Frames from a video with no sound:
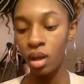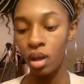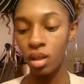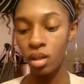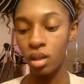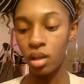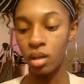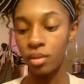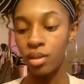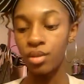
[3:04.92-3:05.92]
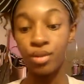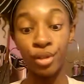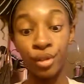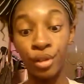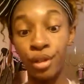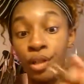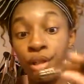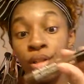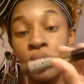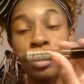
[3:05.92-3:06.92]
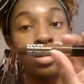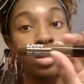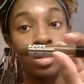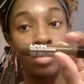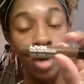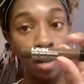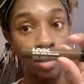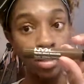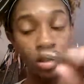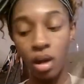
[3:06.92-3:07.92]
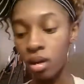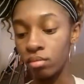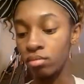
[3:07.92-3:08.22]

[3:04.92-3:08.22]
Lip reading: And then I'll be using the NYX Tinted Brow Mascara.